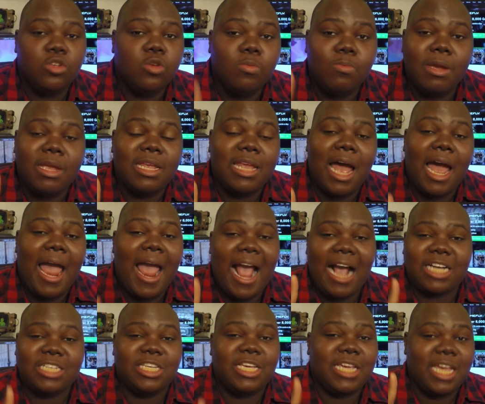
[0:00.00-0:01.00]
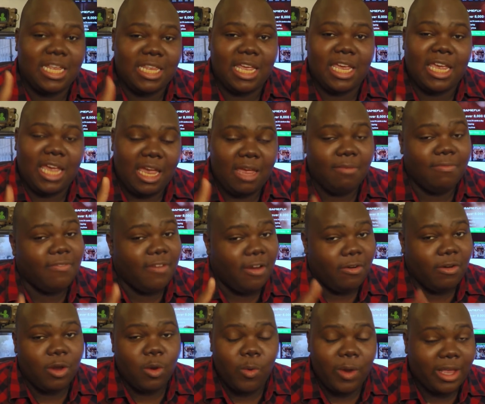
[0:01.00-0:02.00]
You may not actually get the game
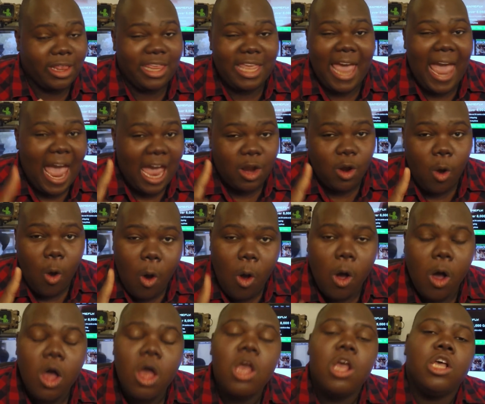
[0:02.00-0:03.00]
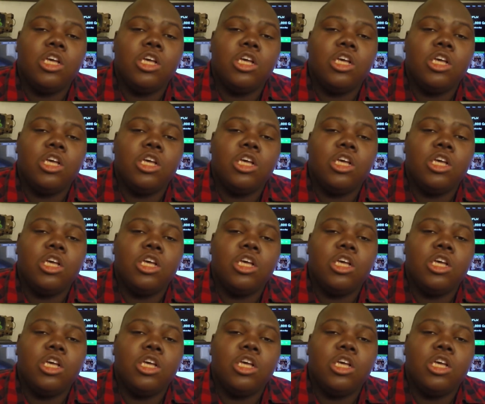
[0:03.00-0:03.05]
very quickly at all.